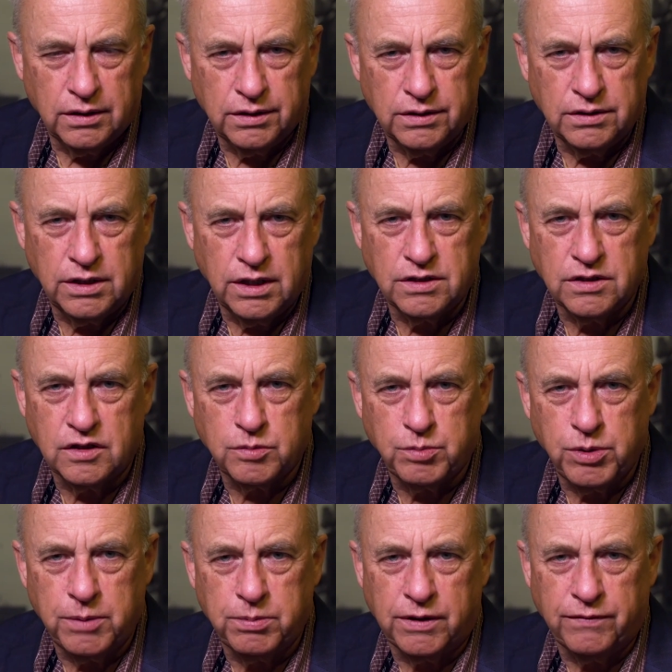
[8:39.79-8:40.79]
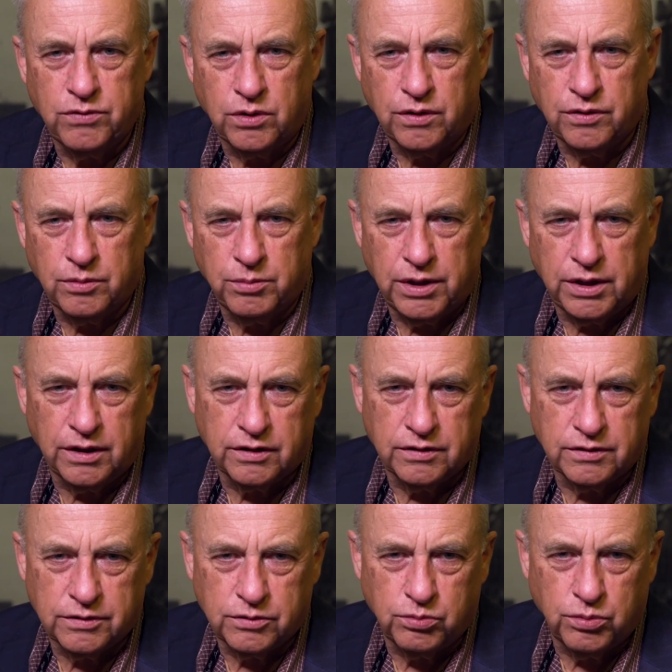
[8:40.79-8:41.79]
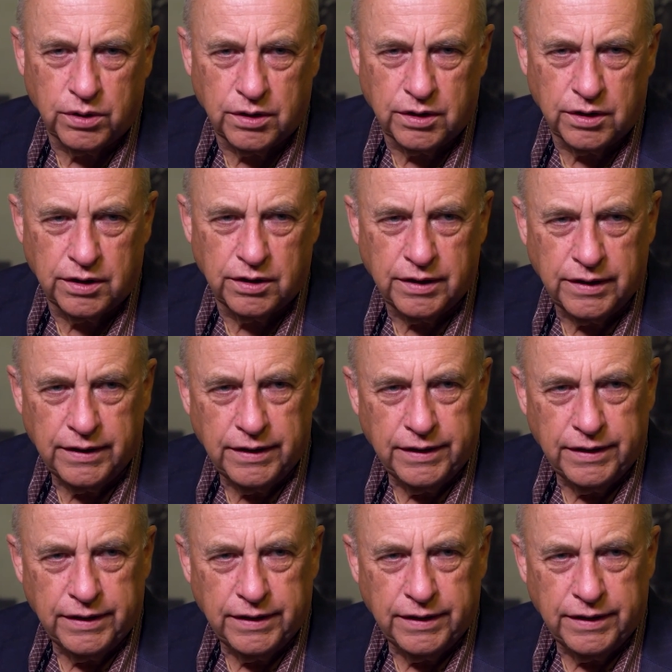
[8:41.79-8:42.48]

indigenous people of North America were